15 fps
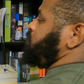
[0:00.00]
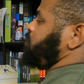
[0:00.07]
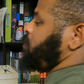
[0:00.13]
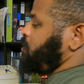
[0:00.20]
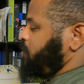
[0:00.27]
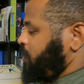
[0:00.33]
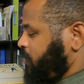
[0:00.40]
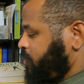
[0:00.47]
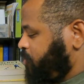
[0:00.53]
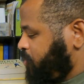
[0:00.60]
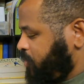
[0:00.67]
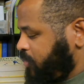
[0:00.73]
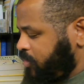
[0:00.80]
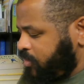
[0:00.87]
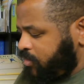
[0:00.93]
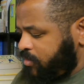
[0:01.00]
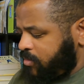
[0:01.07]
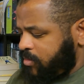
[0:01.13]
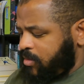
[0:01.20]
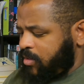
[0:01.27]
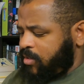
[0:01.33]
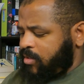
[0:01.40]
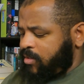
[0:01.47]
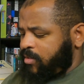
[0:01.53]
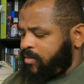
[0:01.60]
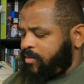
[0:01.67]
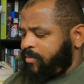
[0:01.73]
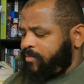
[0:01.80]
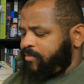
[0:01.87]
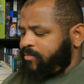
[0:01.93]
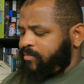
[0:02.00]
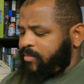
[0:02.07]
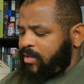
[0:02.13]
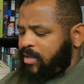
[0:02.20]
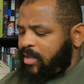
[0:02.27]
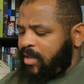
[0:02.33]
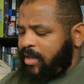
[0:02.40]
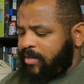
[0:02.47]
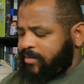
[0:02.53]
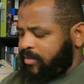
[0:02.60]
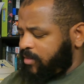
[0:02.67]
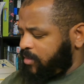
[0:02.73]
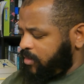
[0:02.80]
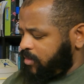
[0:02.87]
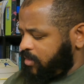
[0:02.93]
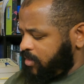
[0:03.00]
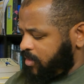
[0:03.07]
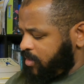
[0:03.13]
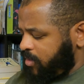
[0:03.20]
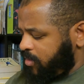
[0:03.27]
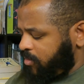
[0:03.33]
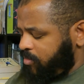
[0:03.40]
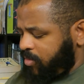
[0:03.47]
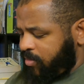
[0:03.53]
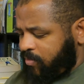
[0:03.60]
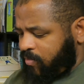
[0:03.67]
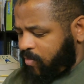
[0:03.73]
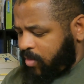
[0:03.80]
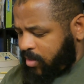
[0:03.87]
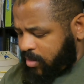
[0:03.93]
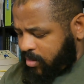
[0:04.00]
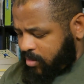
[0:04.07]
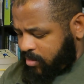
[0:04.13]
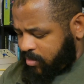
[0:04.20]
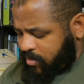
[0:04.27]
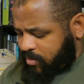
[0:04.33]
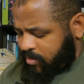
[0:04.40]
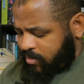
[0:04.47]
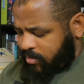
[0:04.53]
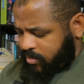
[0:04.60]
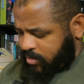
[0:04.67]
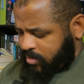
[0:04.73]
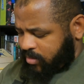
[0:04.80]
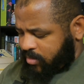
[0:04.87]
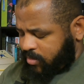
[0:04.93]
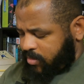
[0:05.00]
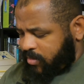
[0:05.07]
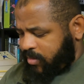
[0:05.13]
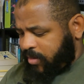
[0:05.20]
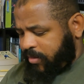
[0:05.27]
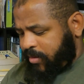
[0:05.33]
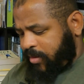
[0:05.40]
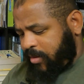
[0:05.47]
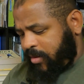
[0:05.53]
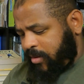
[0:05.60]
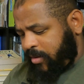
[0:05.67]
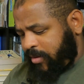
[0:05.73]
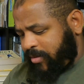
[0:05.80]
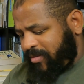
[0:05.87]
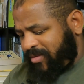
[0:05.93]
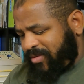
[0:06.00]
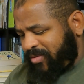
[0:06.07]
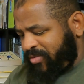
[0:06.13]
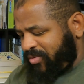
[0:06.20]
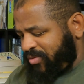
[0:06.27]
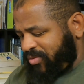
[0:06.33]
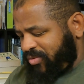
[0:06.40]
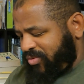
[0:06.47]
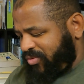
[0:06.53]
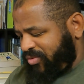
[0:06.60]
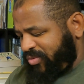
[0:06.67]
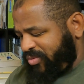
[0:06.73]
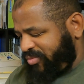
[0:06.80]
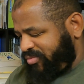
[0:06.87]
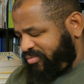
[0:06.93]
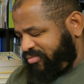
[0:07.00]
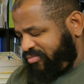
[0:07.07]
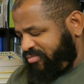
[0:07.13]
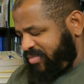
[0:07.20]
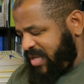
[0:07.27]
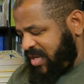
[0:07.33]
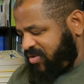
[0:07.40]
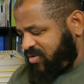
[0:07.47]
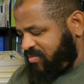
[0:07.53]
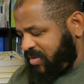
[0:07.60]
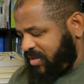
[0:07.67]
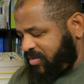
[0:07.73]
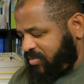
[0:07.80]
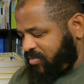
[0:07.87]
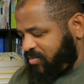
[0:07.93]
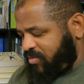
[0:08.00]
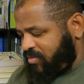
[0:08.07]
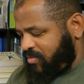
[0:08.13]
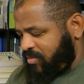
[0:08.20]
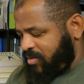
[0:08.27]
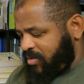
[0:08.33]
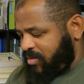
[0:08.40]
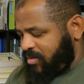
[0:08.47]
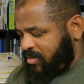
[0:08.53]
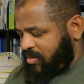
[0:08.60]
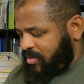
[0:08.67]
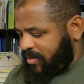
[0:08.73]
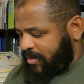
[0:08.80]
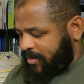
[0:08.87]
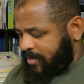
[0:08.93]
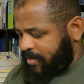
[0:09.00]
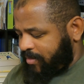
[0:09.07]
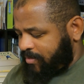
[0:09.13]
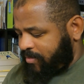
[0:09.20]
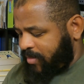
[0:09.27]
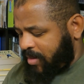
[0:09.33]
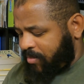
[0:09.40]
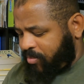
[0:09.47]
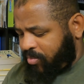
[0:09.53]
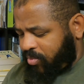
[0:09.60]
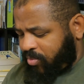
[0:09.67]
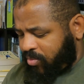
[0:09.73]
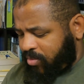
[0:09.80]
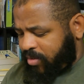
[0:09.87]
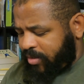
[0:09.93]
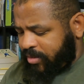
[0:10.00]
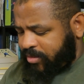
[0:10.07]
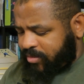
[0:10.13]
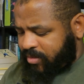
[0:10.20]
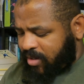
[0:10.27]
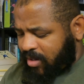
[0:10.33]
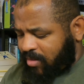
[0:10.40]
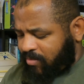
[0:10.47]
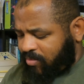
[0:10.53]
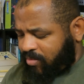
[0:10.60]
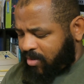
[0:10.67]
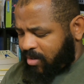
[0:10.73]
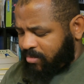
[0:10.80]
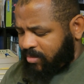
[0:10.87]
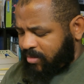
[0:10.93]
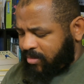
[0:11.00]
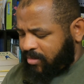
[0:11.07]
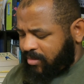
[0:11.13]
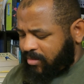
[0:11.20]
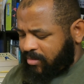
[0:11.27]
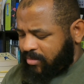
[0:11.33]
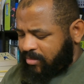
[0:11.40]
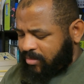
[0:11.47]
Our next book, it has a little bit of wear, nothing too detrimental. I'm pretty sure I can probably